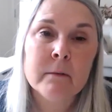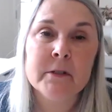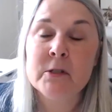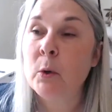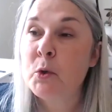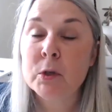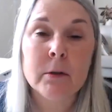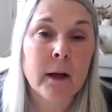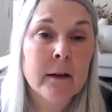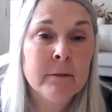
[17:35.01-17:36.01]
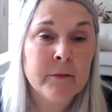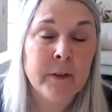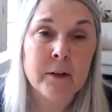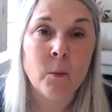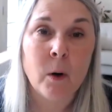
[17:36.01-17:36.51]
of a social life
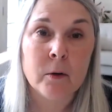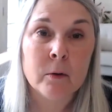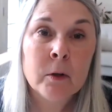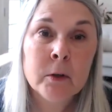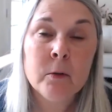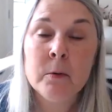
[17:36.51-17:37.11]
than Waterloo.